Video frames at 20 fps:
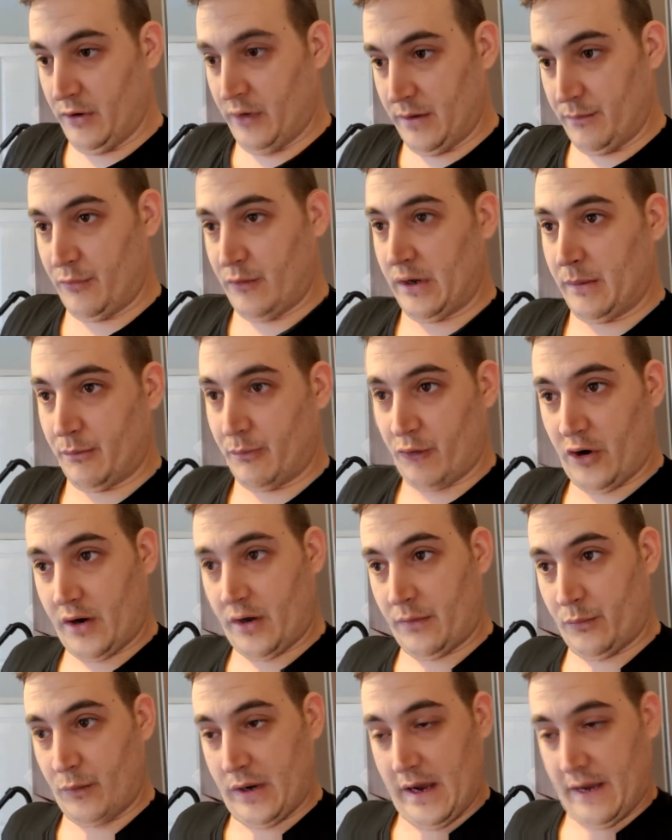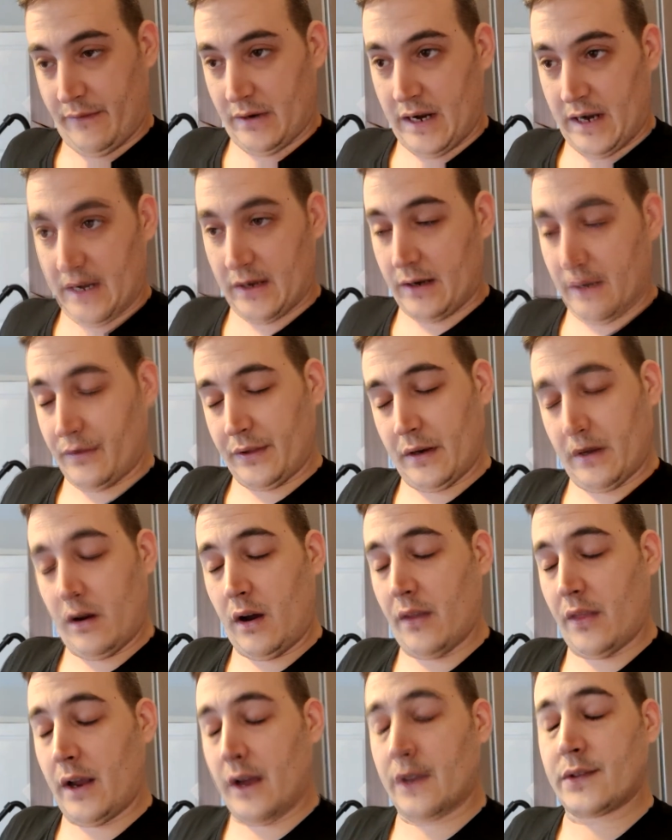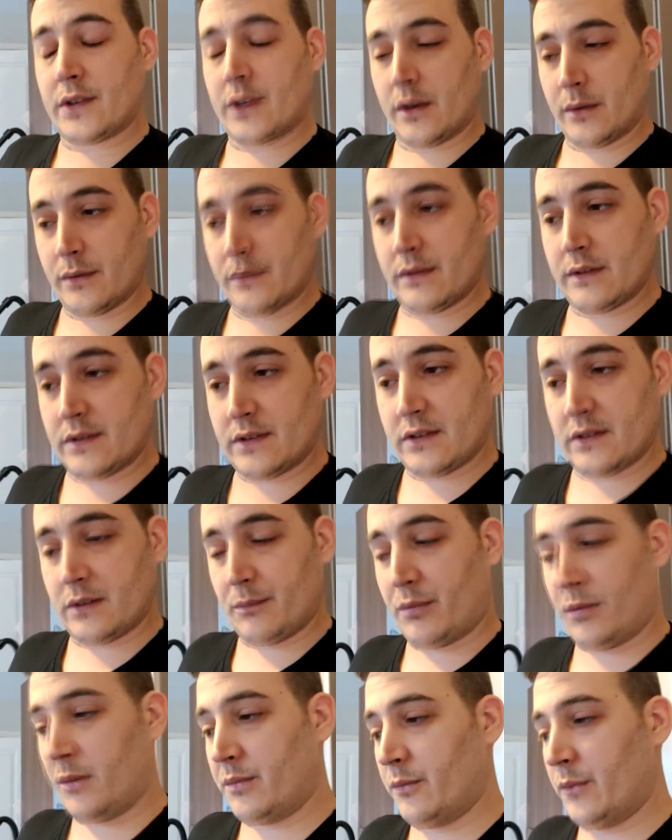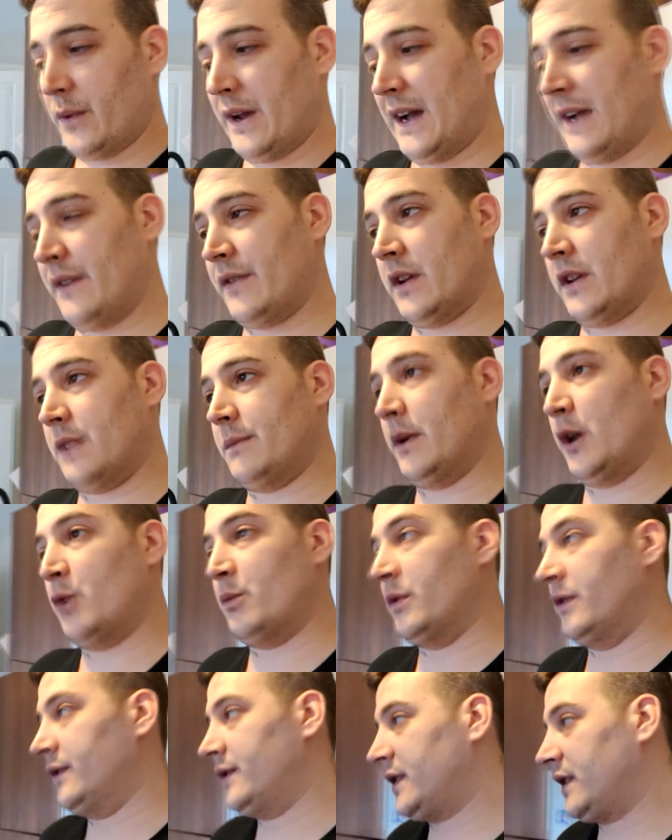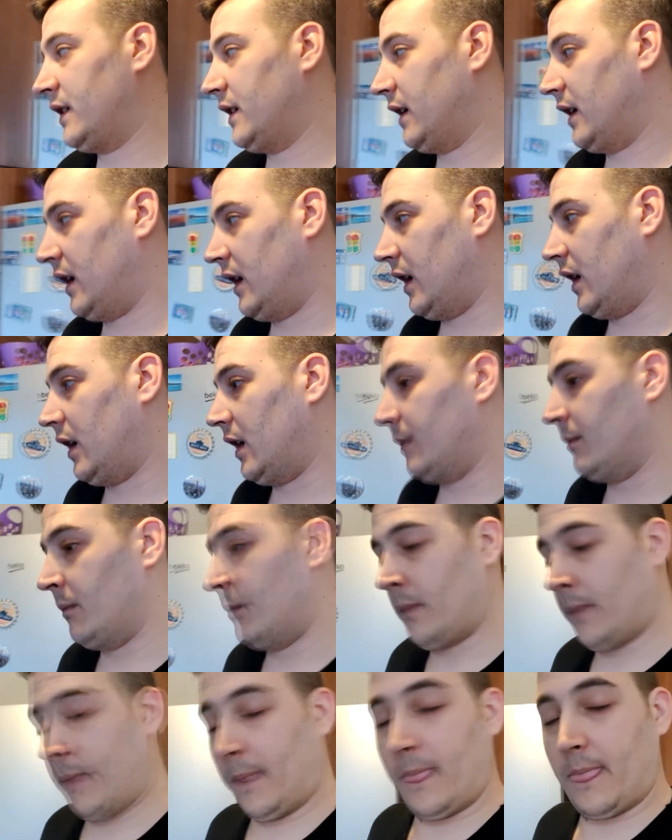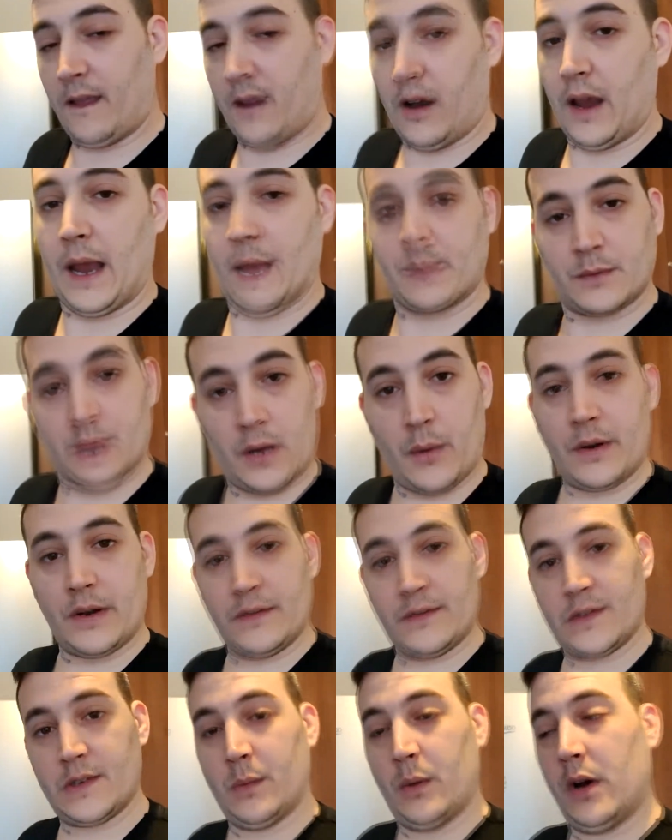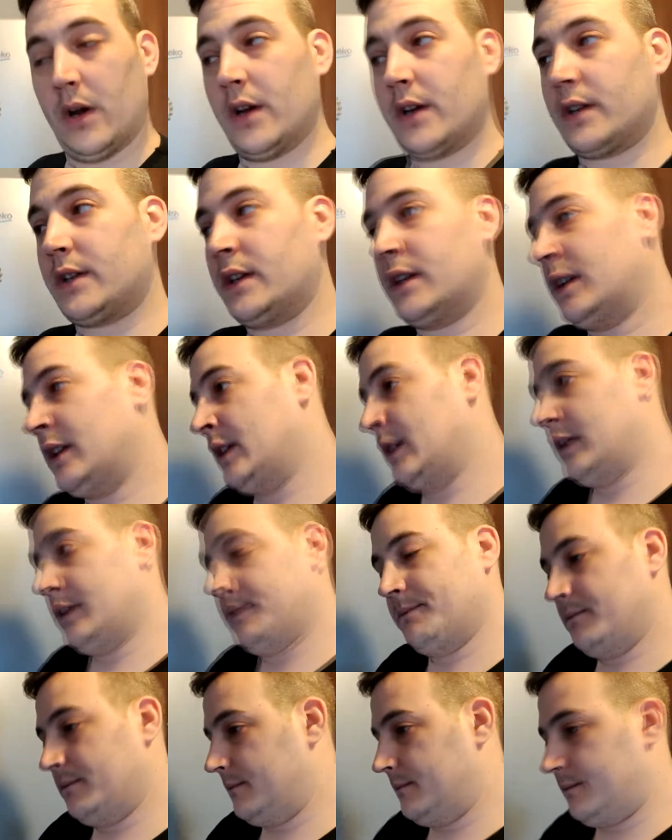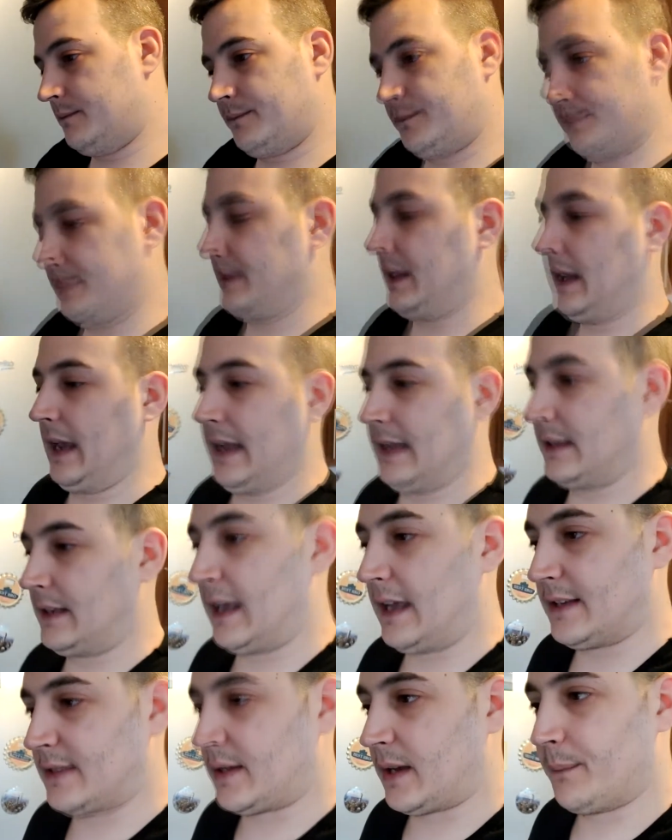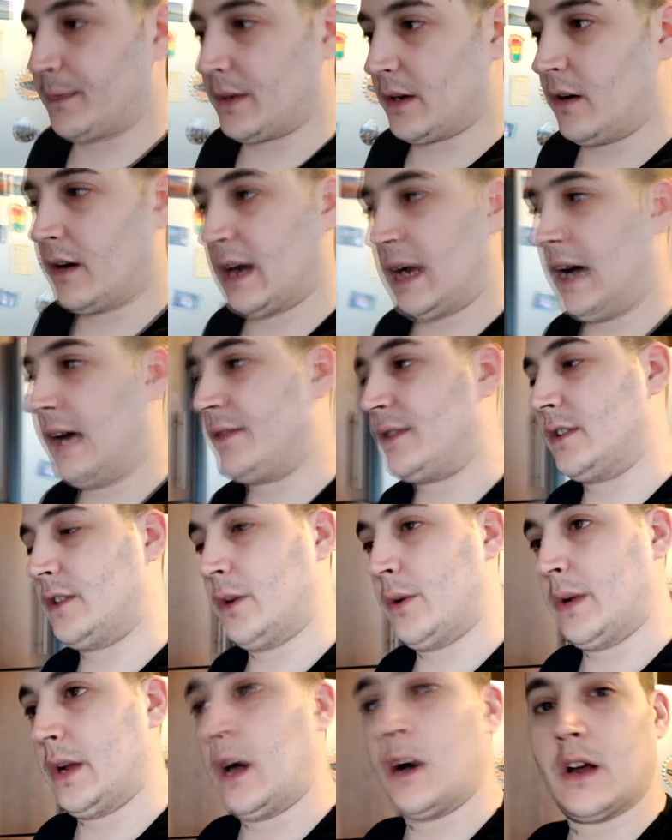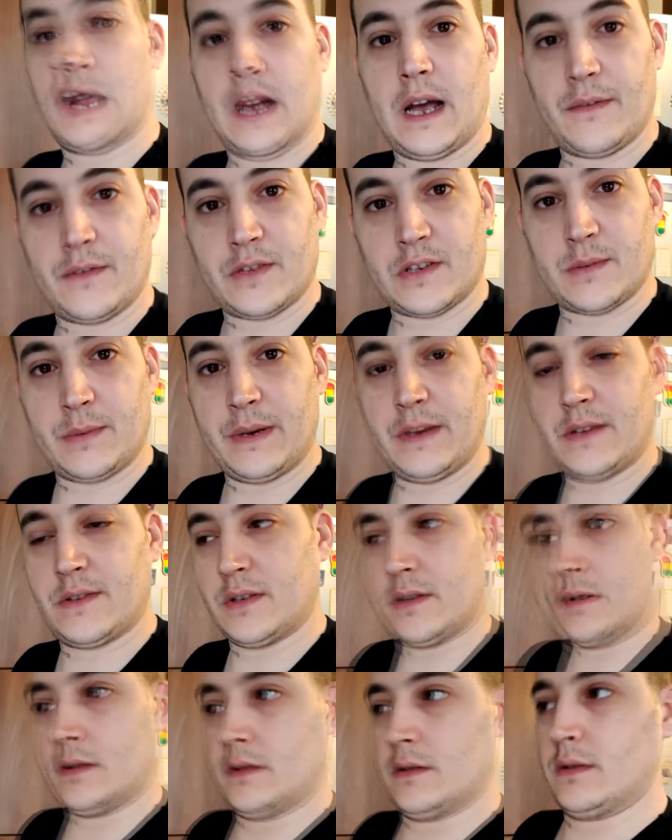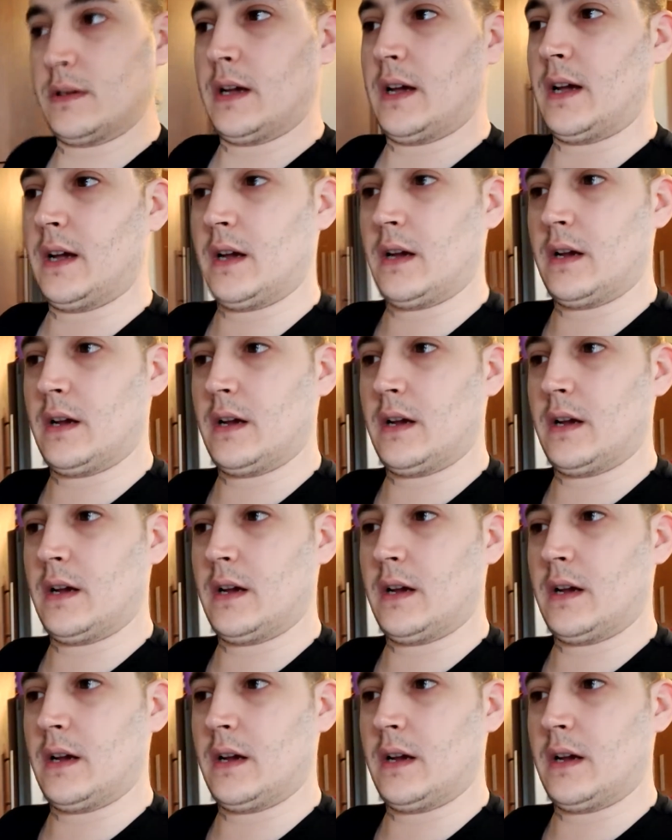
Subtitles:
Britain, we haven't had anything like that. So this is the problem we're having at the moment. I am going into work. It's something I'm going to have to do, and I'm going to have to speak to